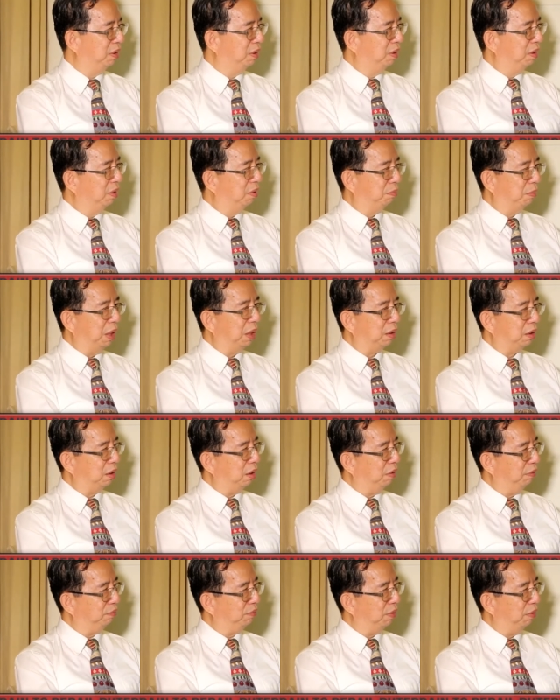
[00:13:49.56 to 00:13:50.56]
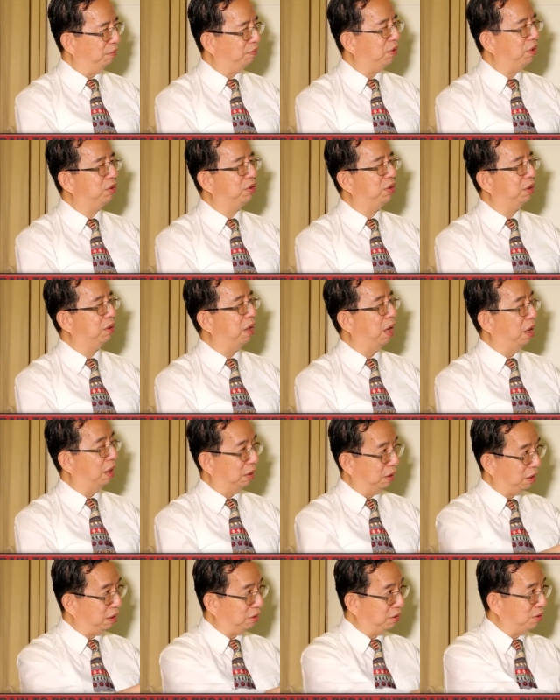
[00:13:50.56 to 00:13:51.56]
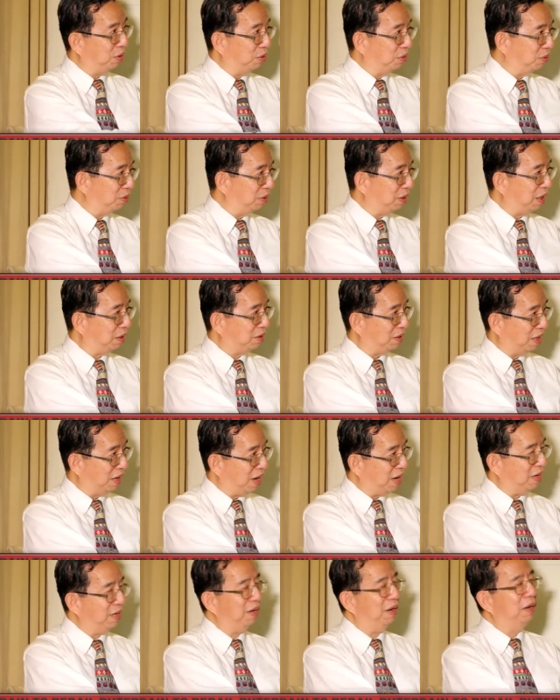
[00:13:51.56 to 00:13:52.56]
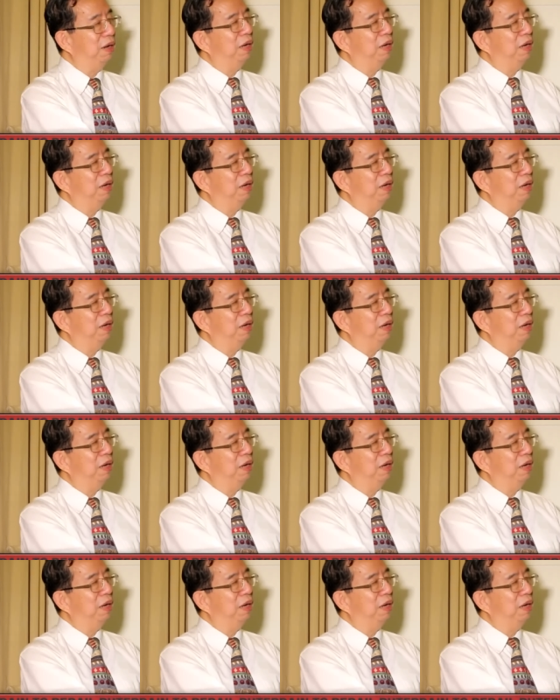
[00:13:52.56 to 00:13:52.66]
That's such but, a lie. Of, of course, but, uh, that's, so that's yeah. a lie.